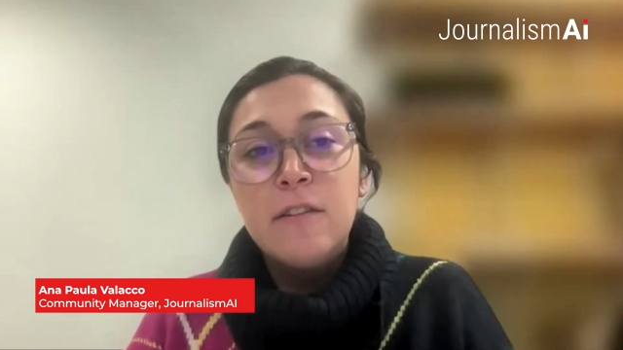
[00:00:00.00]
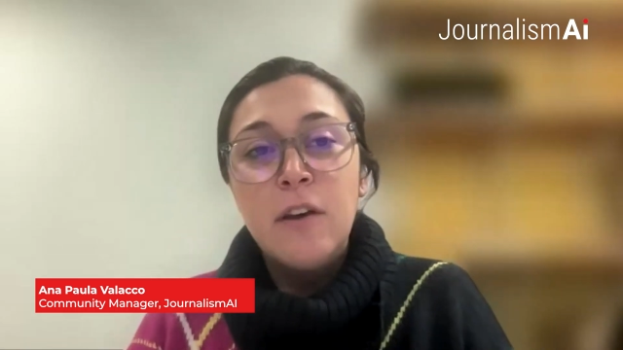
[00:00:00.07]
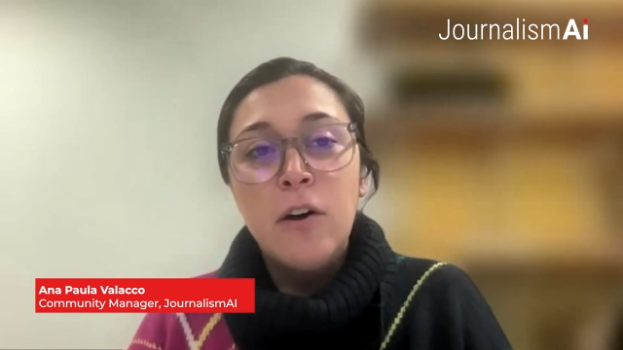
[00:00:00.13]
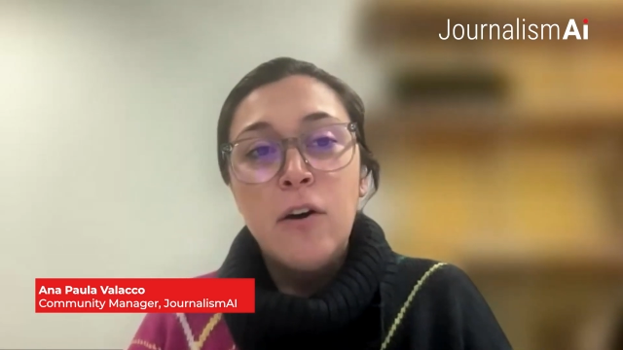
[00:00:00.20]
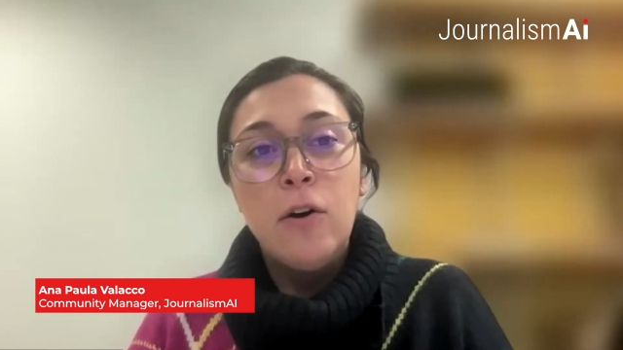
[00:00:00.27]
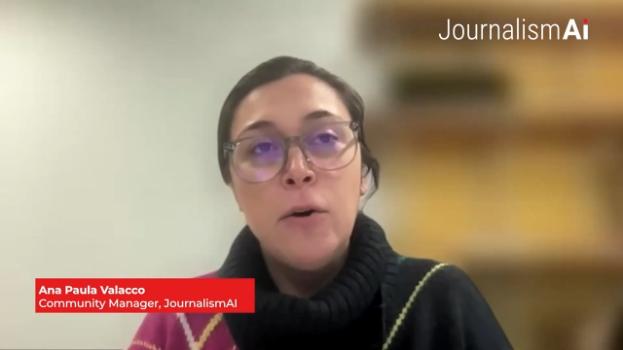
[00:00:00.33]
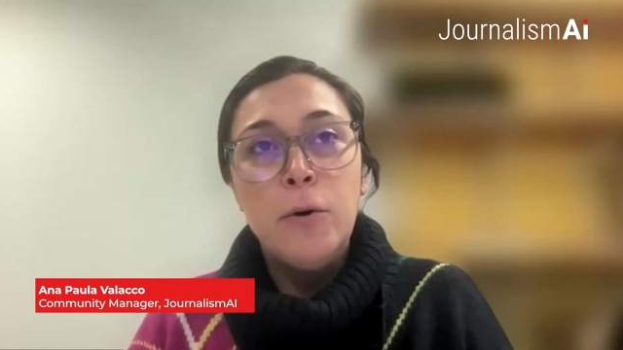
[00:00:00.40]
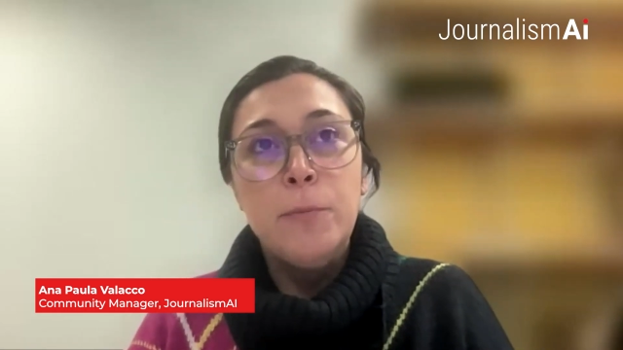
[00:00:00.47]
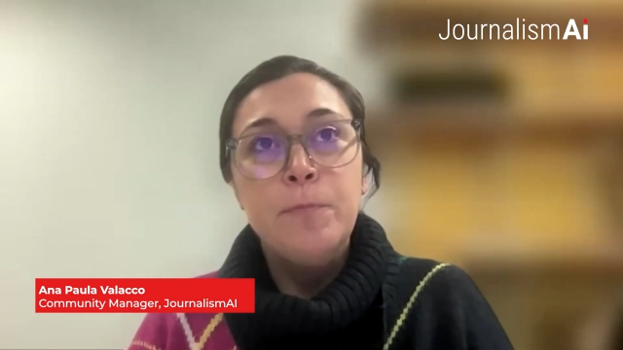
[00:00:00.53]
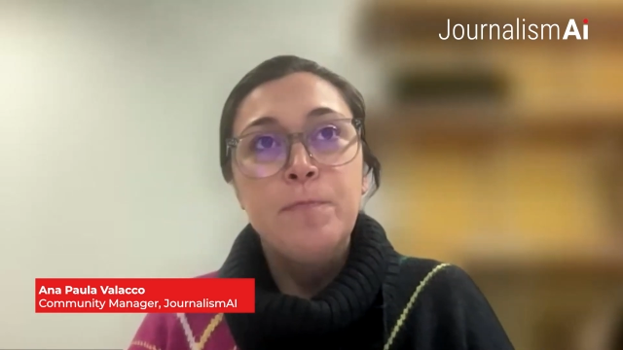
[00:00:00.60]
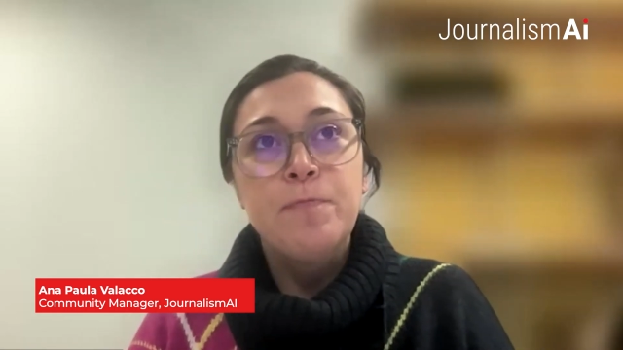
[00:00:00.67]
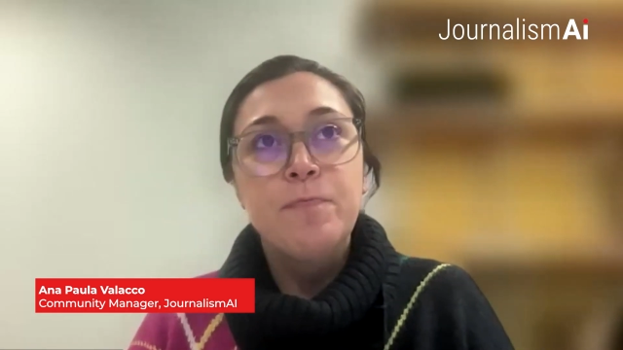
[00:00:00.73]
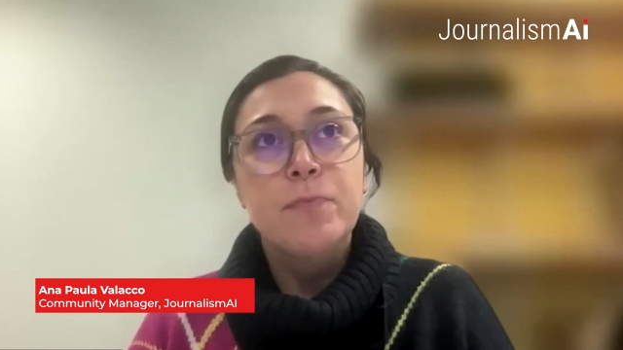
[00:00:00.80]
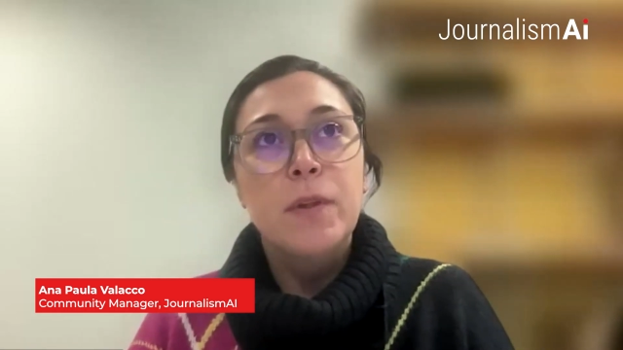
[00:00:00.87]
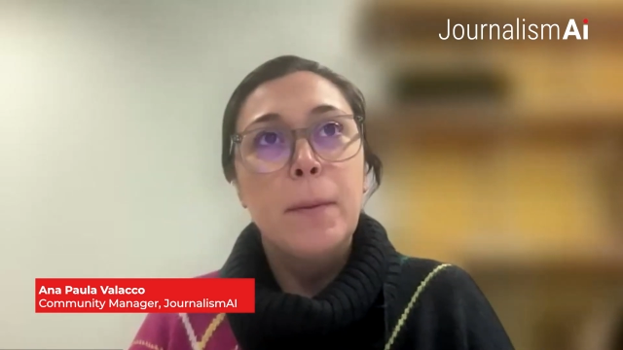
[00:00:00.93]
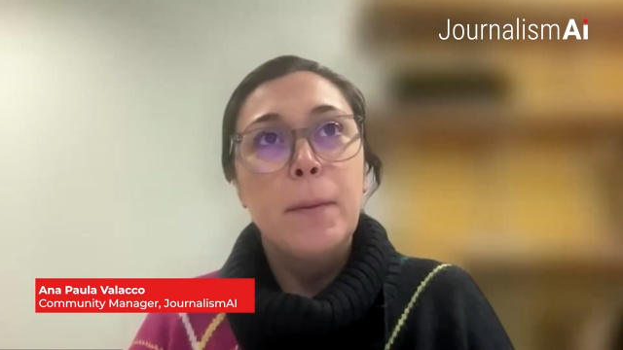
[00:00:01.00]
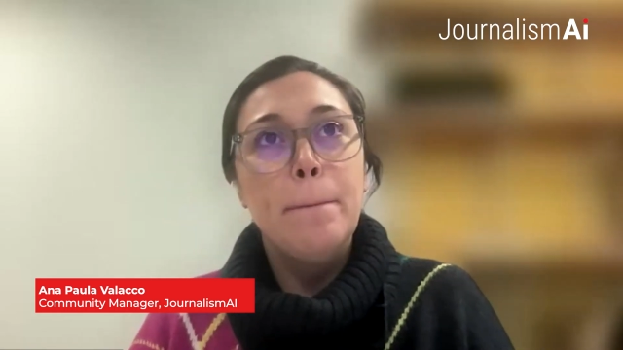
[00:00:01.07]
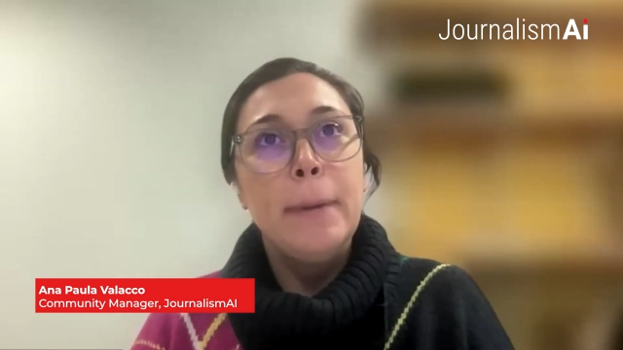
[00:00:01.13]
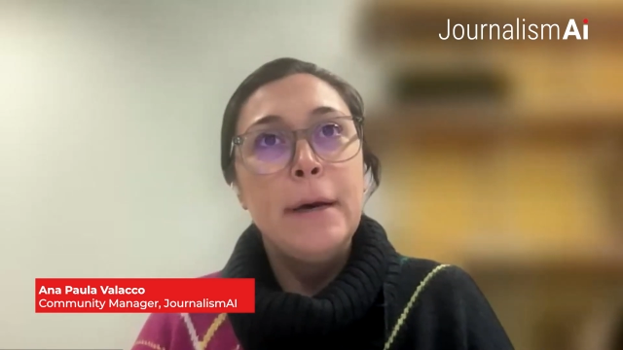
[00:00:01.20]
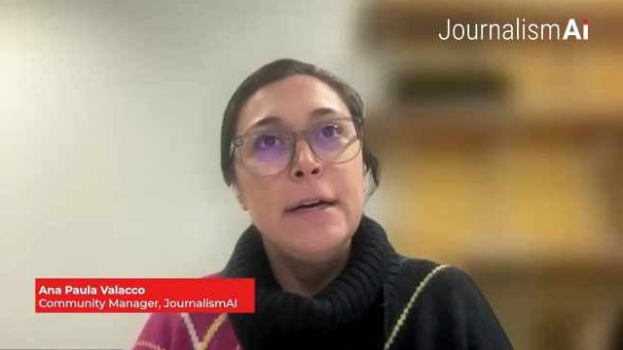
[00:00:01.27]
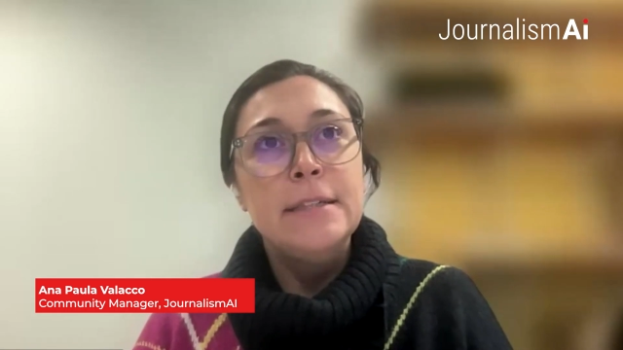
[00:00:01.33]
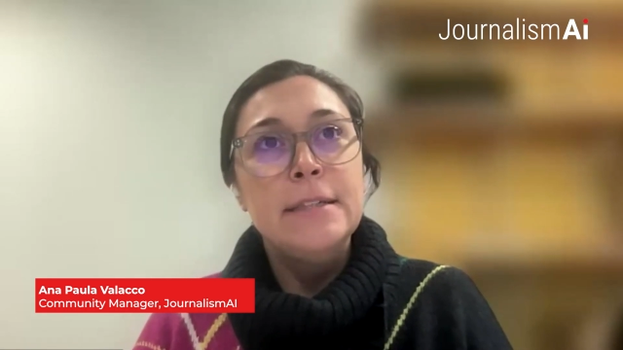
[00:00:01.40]
So,
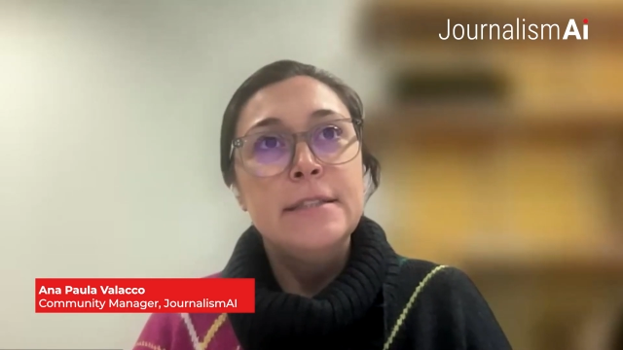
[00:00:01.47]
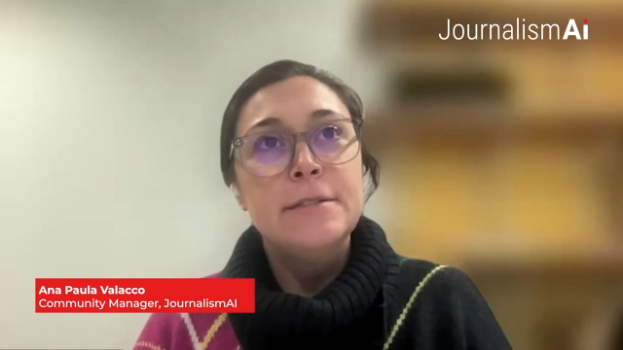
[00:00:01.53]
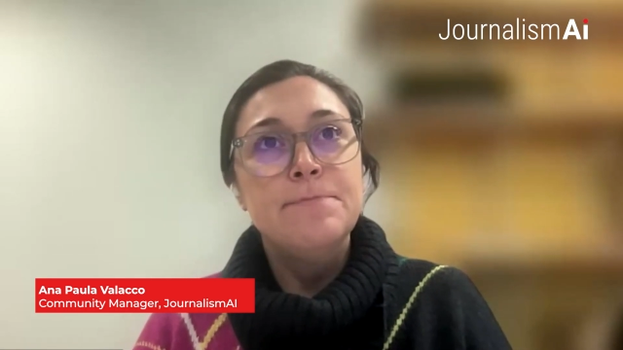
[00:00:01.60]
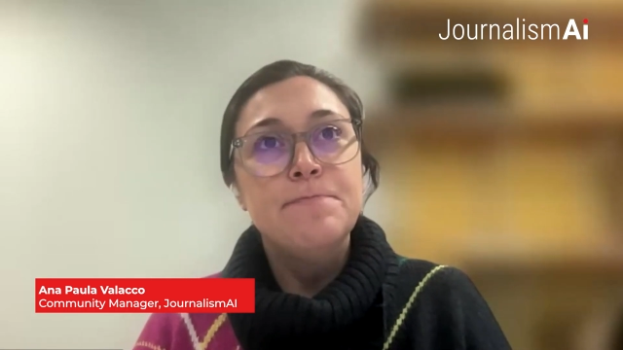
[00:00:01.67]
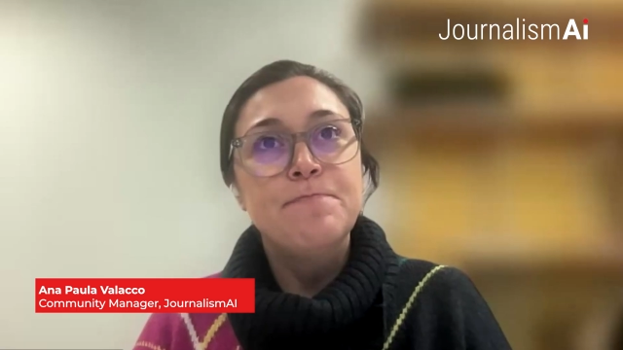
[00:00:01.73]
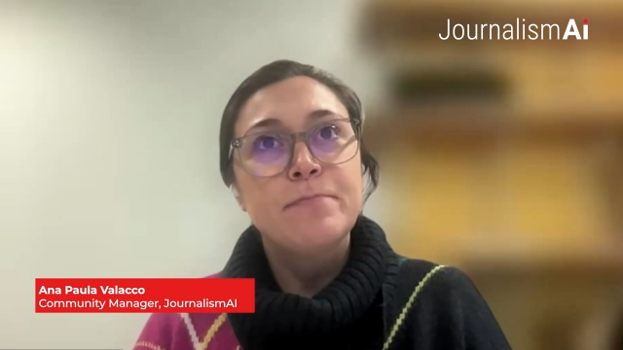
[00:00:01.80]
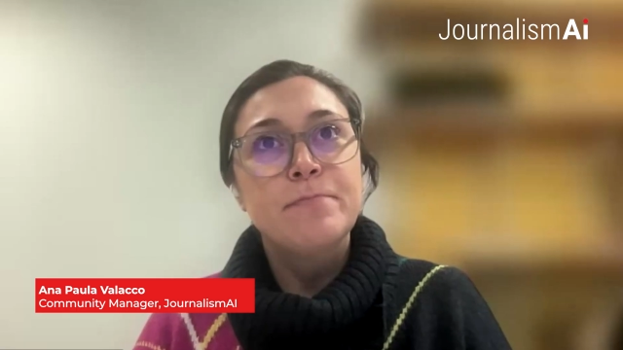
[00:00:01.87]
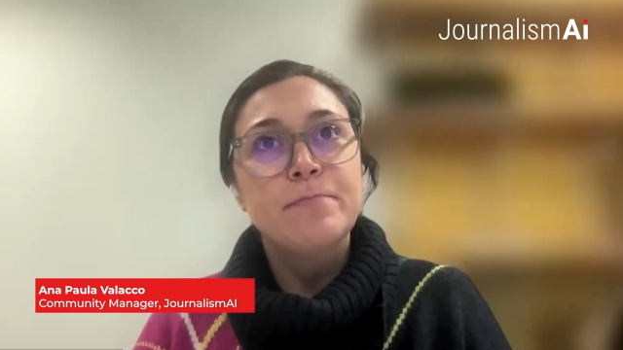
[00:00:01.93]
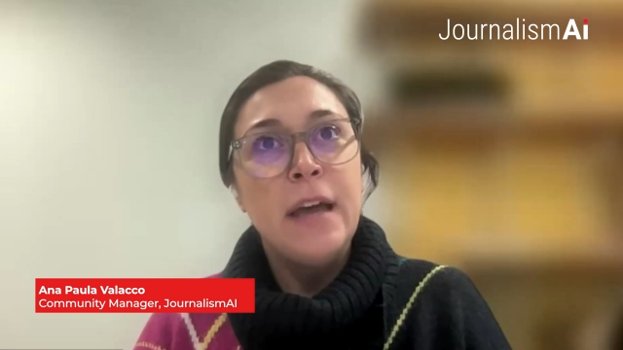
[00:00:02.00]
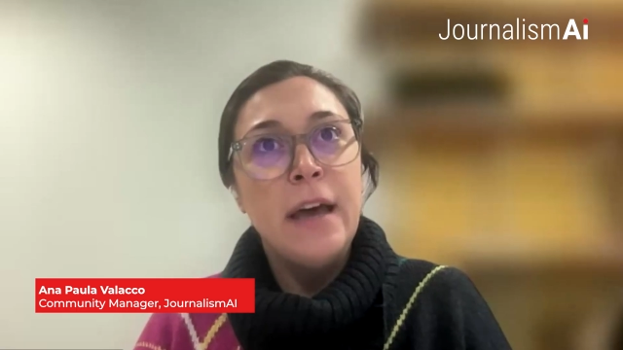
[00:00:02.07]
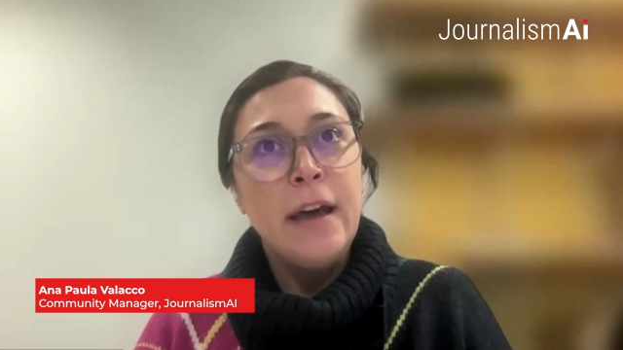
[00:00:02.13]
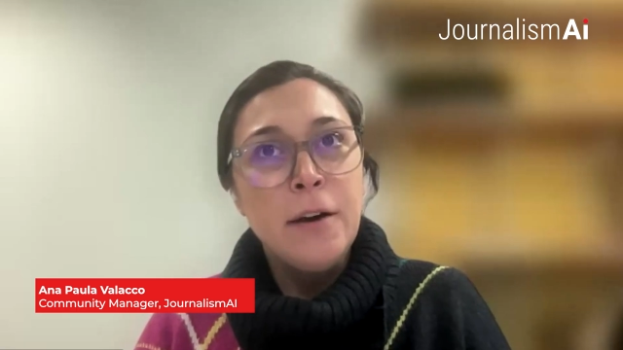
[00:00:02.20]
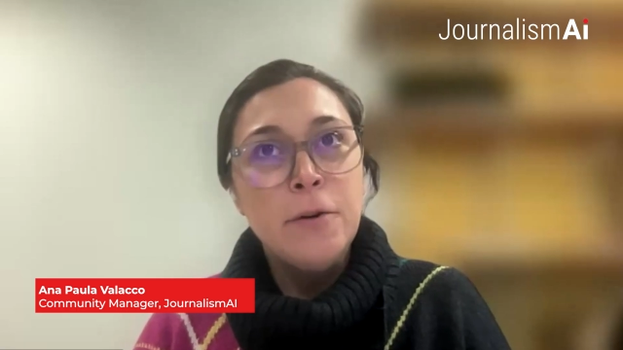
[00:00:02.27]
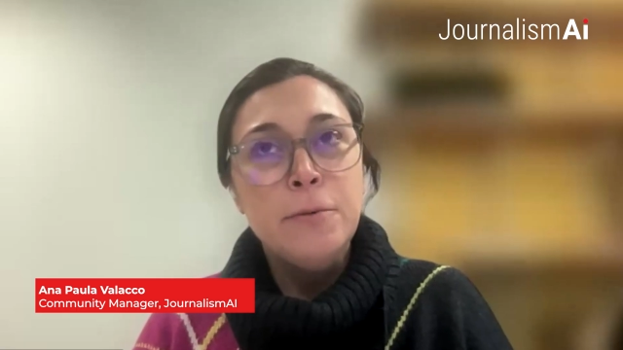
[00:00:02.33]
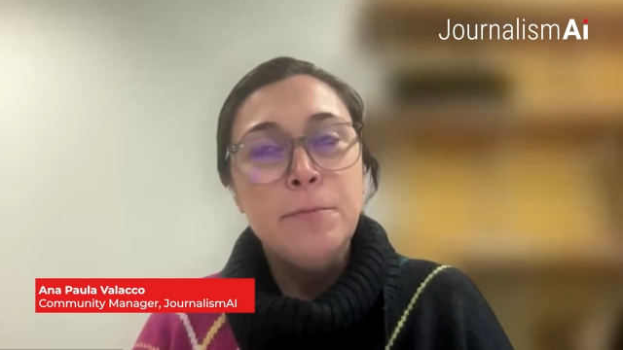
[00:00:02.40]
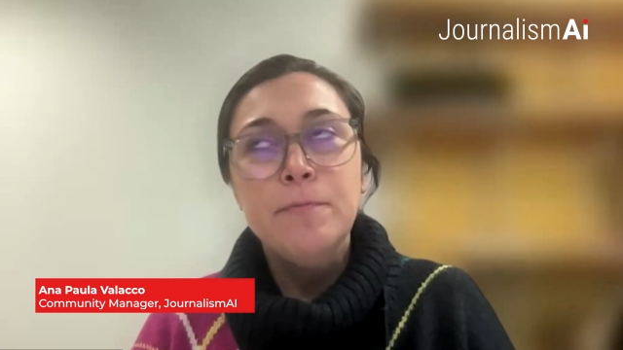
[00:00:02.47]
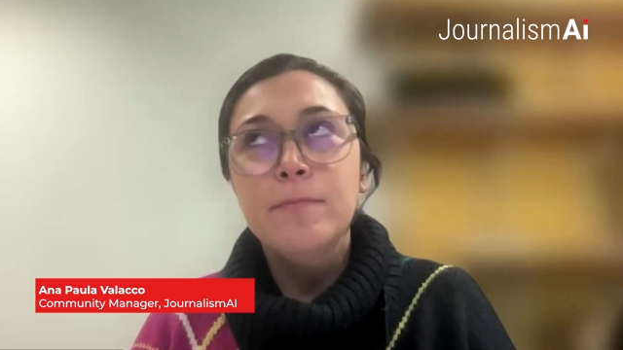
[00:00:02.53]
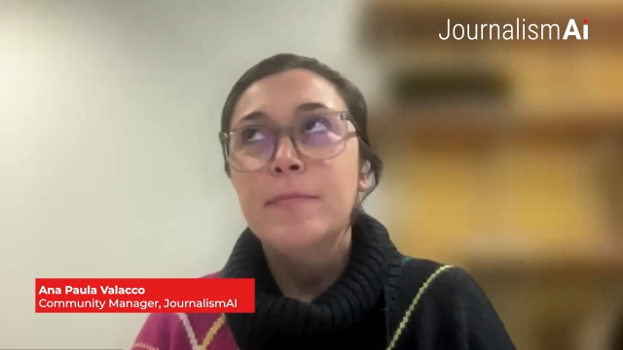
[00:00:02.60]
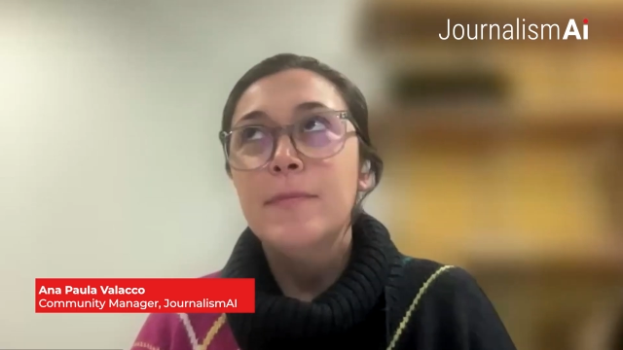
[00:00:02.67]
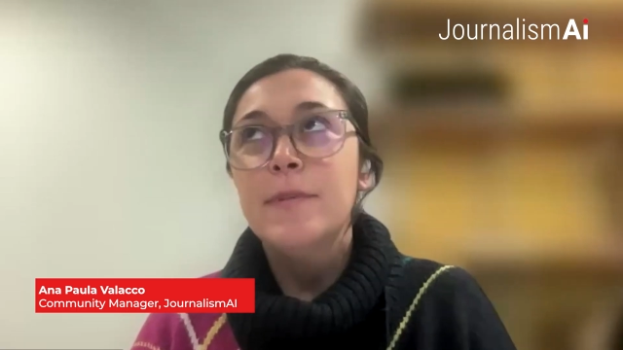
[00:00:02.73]
but now